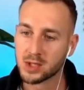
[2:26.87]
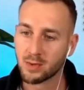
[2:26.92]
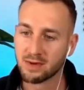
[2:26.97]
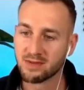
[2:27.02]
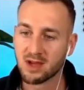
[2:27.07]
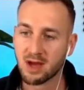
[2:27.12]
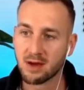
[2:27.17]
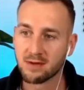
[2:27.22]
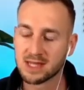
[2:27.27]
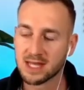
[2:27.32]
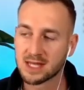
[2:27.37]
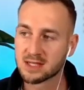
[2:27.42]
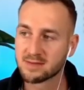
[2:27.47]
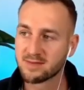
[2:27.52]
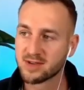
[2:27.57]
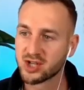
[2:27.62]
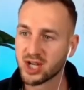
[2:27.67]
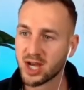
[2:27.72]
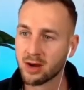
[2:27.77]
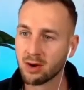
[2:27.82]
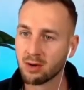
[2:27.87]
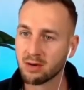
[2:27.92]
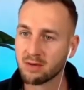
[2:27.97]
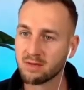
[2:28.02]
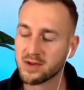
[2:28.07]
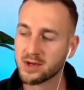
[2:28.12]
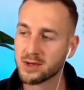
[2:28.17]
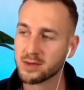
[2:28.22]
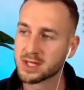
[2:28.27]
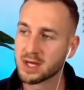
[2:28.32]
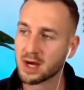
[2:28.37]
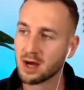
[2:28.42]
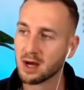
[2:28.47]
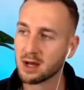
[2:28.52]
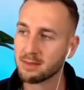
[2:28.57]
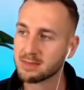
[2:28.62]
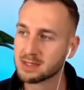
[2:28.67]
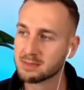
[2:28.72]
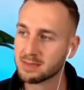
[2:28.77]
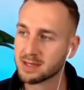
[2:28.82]
We've covered this on the channel a few
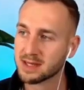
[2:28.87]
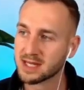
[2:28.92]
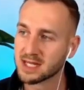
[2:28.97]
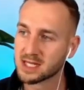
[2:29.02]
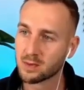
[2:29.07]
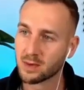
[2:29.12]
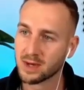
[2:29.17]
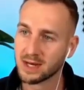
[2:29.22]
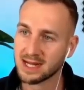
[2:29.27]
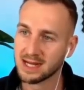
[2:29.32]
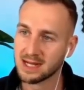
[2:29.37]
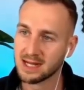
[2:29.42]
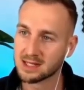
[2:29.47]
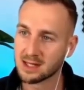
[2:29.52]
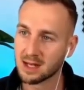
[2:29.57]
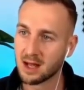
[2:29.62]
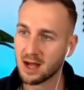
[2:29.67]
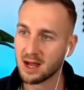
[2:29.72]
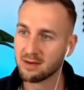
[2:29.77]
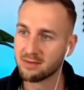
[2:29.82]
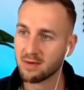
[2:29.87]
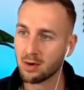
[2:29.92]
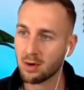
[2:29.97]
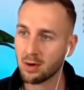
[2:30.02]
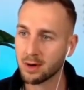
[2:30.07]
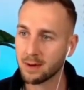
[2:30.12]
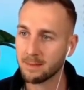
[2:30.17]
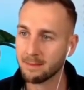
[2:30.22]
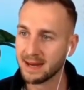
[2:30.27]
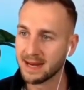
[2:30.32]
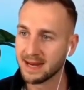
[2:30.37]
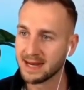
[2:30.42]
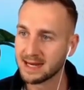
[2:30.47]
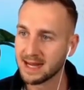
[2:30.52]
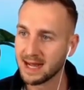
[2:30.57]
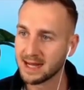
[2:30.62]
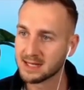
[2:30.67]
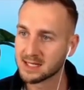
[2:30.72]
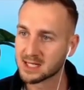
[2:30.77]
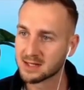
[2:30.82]
times, but this one is live on
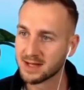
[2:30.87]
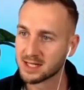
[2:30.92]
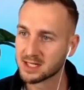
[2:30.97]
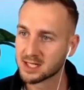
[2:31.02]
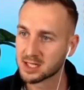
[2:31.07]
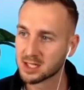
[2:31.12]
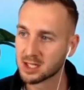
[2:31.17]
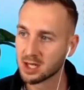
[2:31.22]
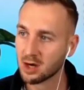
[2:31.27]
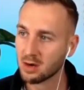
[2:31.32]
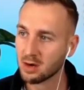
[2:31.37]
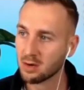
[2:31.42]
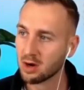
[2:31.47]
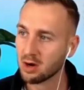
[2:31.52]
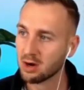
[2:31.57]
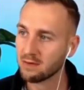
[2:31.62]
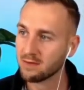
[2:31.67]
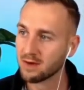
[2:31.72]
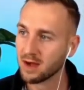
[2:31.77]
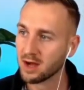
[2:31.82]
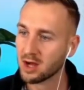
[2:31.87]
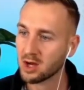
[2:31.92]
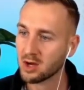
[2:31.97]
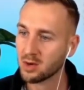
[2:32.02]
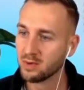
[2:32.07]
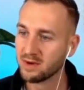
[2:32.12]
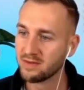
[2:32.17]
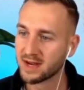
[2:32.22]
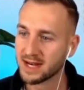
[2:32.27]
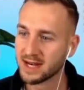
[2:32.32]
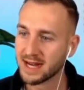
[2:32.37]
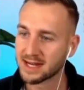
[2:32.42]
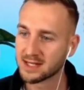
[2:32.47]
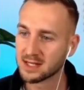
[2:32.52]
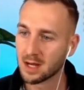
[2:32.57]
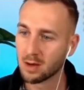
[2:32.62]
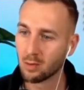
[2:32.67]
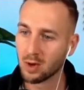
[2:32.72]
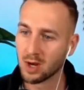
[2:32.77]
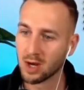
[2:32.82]
mainnet. So let's just go over. We've connected
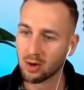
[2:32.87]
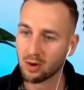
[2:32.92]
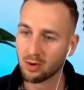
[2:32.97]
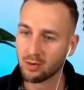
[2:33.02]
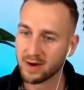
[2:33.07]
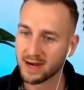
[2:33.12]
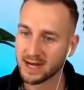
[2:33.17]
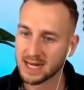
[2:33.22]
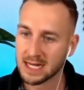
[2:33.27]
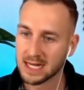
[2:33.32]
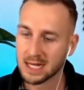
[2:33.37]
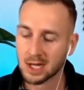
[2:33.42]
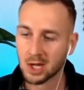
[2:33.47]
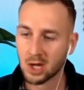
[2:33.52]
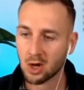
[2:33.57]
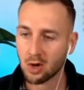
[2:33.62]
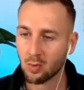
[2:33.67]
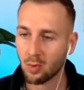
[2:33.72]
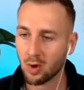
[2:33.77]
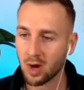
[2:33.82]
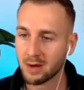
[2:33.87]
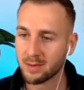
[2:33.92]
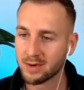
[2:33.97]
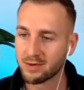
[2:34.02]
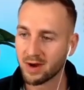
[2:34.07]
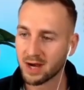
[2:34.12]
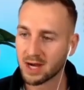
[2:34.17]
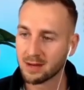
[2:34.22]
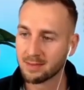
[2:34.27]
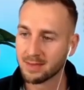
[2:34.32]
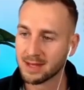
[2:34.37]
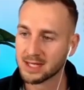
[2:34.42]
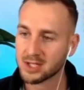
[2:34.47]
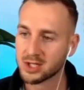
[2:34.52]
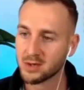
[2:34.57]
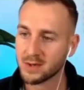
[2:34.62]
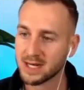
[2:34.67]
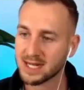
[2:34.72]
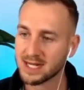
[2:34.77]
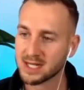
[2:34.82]
our wallet already. What I would recommend
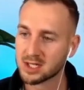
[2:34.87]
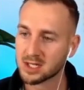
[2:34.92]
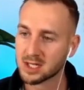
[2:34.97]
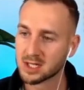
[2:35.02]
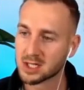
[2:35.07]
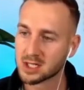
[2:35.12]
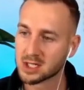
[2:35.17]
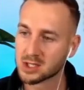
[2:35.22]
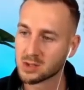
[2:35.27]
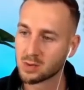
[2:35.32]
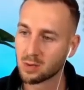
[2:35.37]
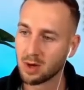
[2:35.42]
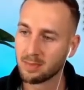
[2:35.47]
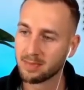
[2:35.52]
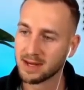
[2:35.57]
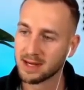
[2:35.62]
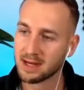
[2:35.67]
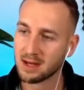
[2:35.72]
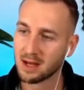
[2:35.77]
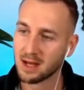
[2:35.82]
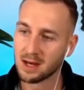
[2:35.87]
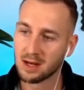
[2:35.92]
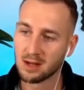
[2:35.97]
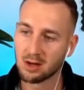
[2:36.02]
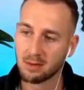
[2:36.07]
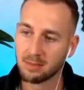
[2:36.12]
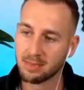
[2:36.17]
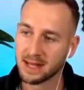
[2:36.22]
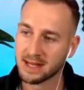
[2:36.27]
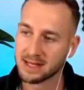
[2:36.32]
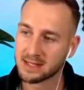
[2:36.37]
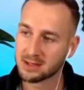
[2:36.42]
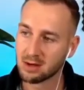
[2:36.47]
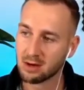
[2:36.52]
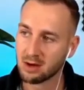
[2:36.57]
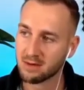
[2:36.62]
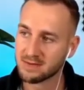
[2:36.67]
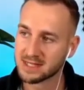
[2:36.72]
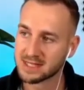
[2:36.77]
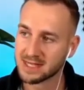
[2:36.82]
doing is just swapping a little bit
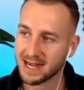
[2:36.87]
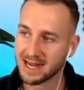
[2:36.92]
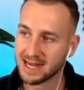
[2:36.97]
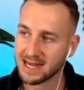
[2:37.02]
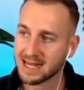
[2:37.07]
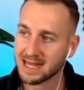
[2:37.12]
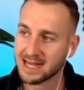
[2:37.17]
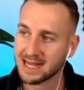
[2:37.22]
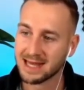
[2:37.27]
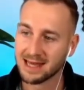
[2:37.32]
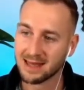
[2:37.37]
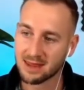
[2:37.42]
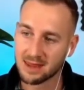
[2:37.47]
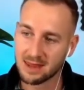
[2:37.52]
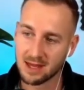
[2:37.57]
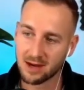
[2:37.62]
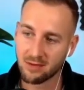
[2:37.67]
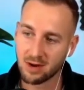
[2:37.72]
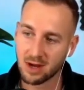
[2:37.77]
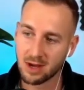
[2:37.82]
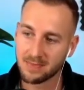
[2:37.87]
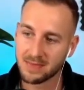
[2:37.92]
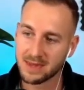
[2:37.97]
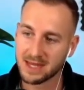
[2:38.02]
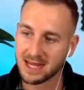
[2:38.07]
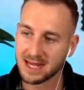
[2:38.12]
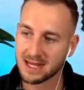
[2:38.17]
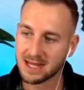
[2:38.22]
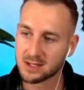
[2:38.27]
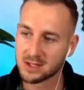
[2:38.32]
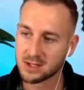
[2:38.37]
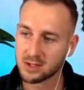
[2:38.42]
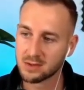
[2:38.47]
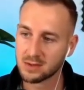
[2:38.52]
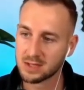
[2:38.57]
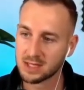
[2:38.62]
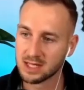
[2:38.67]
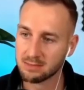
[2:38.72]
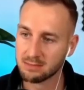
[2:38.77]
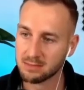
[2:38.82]
of, say, Ethereum into
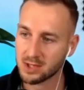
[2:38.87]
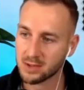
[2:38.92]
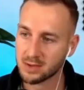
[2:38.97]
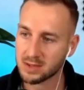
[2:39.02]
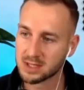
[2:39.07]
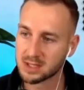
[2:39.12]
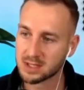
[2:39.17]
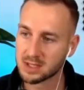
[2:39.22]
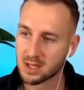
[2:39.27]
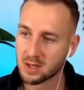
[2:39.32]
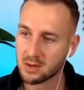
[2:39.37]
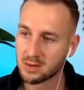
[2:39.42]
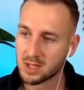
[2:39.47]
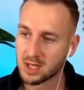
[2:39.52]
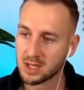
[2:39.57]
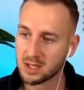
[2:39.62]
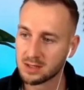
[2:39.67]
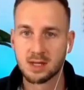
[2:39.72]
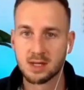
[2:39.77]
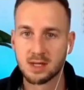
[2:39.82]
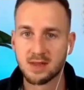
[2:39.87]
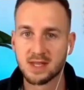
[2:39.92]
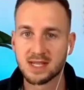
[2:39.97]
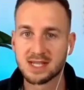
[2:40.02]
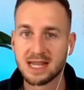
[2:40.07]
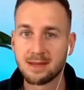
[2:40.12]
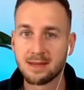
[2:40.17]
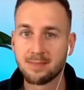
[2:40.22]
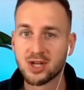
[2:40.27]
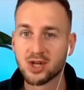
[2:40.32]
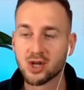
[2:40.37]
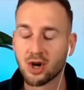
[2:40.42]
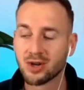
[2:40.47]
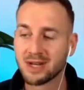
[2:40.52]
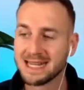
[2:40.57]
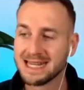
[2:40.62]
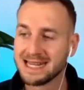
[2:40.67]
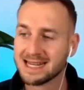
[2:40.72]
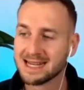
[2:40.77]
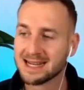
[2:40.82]
the Mute token. The slippage on
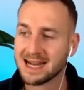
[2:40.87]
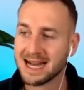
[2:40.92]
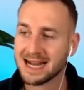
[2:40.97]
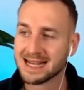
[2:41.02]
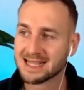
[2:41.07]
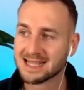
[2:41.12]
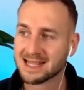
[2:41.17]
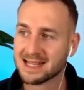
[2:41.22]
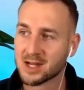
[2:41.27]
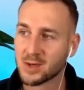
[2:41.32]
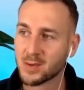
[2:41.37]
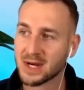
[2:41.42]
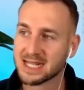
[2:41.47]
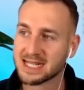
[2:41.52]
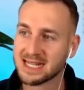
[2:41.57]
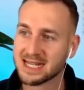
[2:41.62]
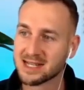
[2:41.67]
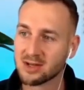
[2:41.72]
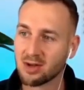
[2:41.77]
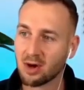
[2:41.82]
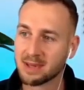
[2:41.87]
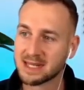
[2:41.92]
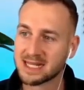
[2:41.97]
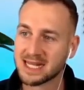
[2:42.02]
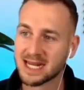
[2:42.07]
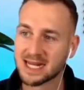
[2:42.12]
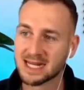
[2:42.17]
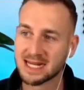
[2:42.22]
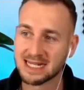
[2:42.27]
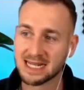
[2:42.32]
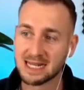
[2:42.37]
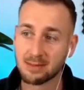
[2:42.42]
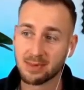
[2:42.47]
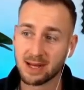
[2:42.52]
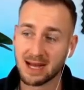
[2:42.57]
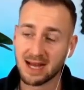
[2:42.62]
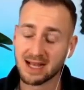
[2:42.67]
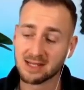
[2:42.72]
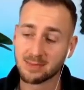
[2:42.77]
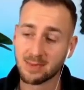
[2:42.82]
here, as the liquidity is not particularly deep,
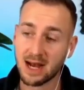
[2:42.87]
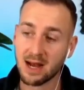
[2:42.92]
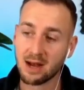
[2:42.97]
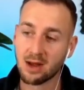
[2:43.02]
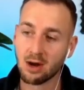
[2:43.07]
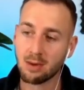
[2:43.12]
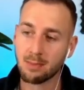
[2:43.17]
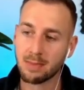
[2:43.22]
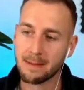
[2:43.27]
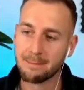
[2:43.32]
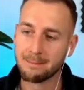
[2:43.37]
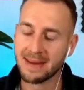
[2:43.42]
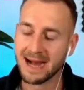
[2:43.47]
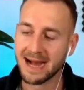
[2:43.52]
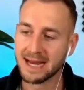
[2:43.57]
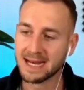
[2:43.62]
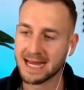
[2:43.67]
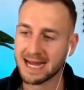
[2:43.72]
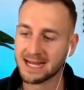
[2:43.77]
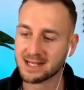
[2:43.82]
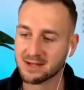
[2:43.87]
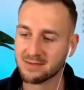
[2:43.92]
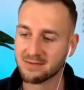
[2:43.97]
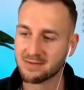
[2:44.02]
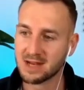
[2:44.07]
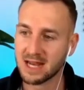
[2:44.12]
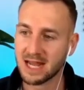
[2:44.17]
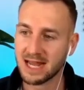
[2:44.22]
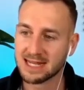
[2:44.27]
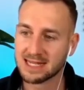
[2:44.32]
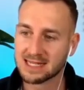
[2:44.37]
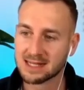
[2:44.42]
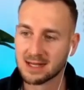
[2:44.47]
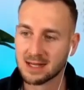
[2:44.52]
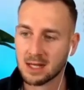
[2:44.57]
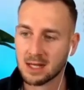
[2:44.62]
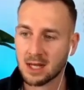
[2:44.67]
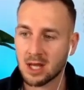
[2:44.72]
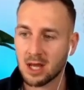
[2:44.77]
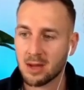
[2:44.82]
has been a little bit bad as of late.
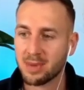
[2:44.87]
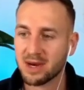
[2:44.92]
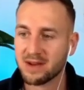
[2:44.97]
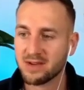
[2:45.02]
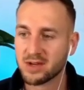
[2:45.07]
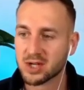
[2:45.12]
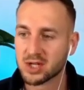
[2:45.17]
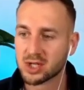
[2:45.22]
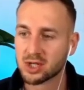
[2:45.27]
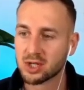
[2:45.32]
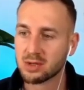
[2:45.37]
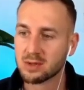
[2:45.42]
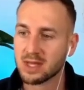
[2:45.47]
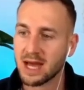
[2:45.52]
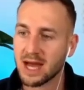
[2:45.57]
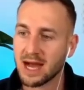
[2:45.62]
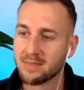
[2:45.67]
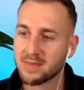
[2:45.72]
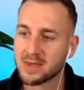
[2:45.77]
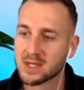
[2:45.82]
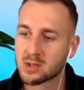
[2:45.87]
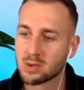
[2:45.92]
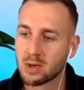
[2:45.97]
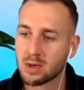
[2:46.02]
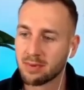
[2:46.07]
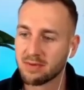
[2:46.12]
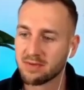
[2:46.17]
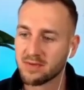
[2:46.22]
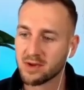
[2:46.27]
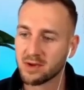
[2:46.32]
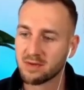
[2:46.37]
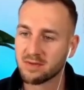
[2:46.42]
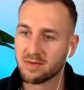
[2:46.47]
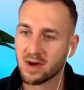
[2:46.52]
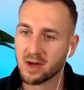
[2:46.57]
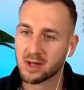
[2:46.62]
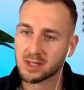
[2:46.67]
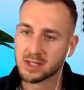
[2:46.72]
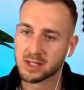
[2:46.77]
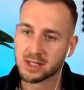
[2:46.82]
But if you just do that, swap a few
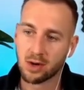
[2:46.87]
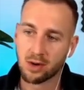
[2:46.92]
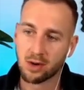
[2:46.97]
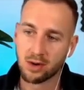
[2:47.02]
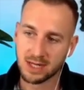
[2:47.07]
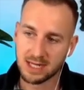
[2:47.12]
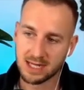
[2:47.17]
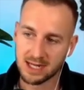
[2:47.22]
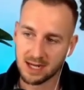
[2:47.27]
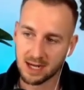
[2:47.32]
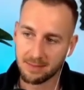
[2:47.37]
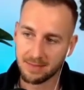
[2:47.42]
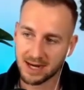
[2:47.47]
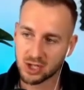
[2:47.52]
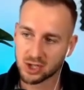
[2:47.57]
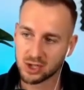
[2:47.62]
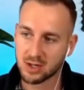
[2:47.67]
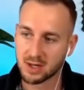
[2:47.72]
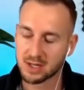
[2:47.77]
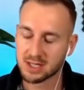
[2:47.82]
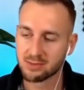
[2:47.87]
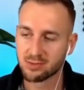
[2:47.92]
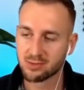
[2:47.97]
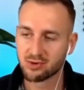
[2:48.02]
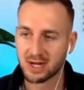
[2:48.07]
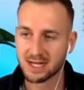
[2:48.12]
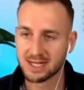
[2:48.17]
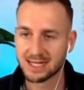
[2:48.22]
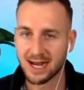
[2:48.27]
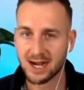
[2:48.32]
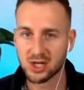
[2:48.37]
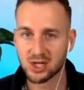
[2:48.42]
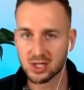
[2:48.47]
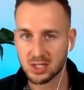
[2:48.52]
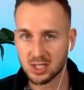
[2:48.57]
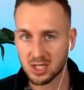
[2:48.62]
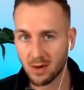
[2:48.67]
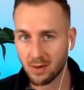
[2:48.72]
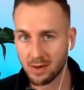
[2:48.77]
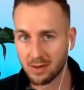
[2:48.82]
funds on here, make sure you got some transactions
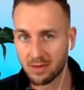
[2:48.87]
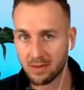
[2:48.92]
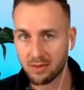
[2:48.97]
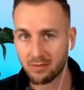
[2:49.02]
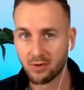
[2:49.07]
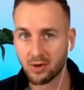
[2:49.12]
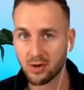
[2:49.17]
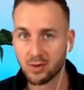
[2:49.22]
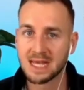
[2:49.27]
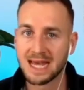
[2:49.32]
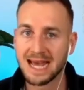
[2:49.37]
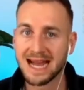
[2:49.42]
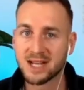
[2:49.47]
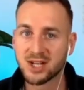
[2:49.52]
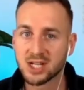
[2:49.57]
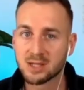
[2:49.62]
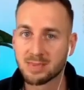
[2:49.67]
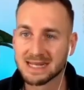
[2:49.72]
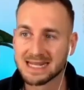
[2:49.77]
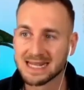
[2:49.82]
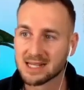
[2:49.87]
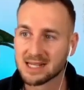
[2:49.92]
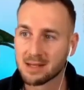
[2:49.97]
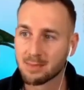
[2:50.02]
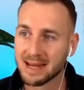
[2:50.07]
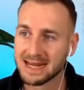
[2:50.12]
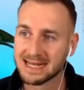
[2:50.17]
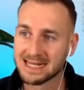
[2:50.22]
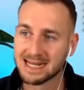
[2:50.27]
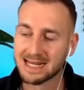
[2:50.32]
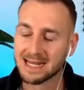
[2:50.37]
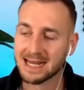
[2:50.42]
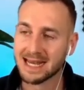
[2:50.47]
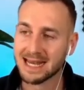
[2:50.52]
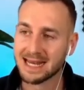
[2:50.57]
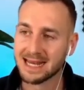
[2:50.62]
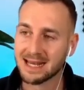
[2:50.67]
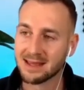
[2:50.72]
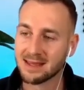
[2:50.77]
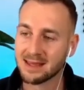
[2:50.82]
going through, and just participating
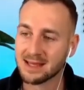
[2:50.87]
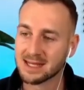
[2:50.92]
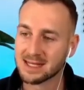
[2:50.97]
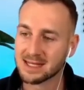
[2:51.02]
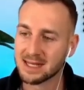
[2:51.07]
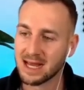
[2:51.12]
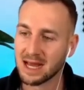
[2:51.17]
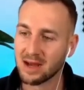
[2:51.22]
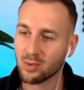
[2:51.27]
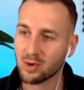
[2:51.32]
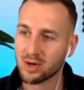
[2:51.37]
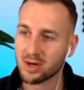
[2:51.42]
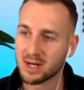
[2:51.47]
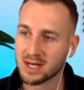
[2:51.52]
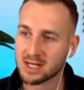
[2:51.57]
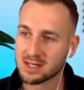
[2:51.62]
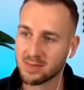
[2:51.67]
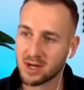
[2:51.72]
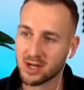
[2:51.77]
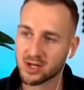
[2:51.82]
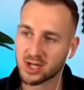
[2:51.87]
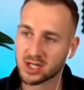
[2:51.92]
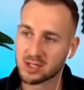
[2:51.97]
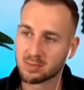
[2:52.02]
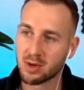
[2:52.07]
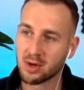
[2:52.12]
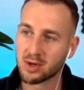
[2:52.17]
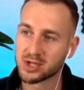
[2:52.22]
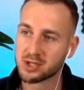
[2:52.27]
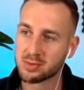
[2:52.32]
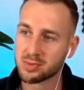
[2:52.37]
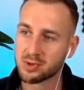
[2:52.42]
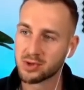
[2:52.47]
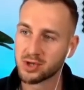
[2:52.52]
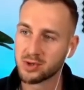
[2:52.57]
in this network as much as possible.